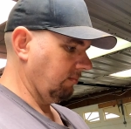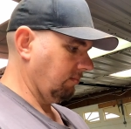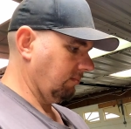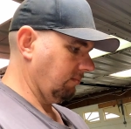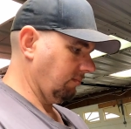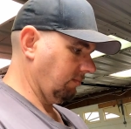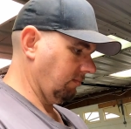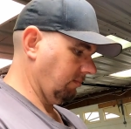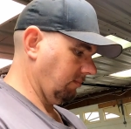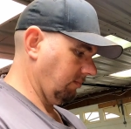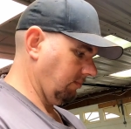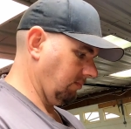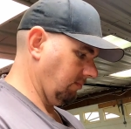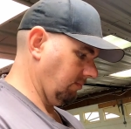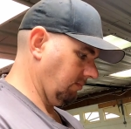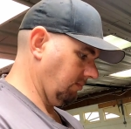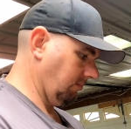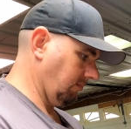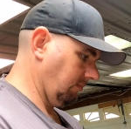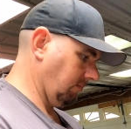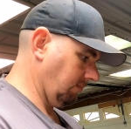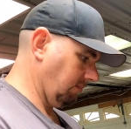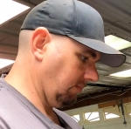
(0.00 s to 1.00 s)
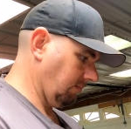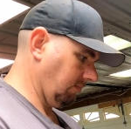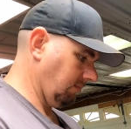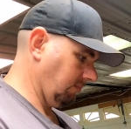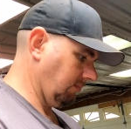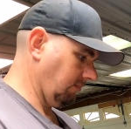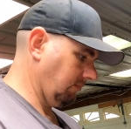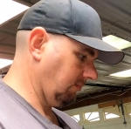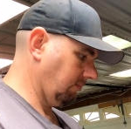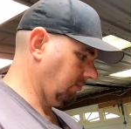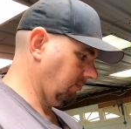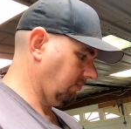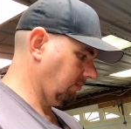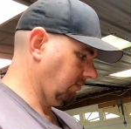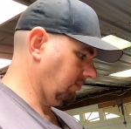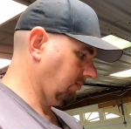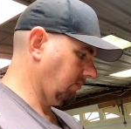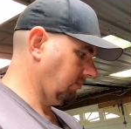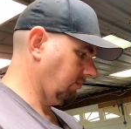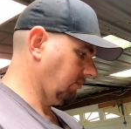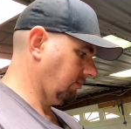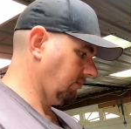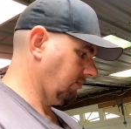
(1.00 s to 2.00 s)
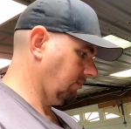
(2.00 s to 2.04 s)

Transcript: (no one is talking)